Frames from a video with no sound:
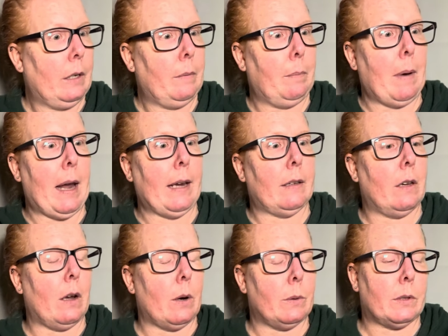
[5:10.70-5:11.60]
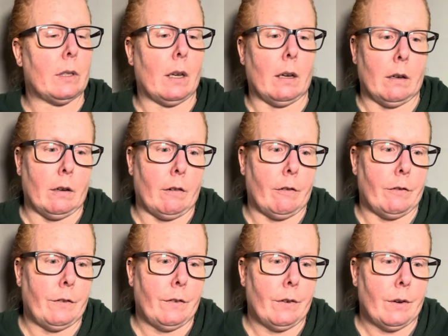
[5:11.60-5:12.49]
made notes of
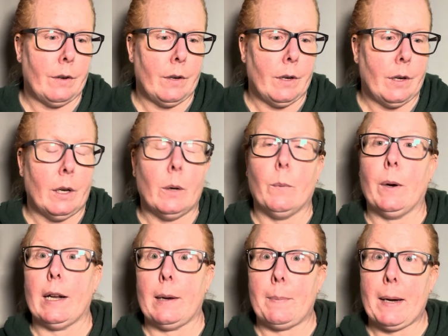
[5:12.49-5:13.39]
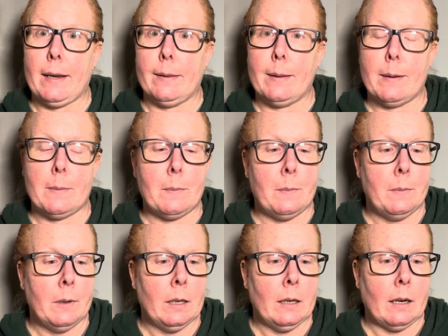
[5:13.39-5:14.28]
when I paid them
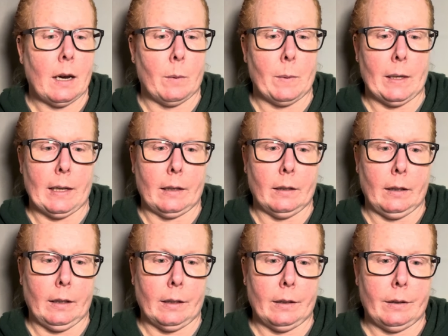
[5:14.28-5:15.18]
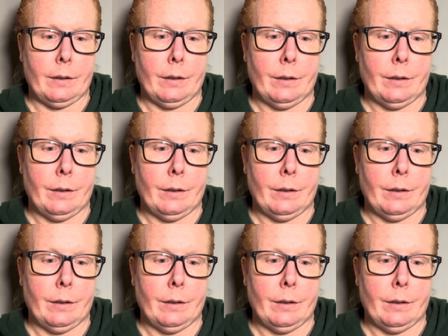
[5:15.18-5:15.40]
and when they cleared.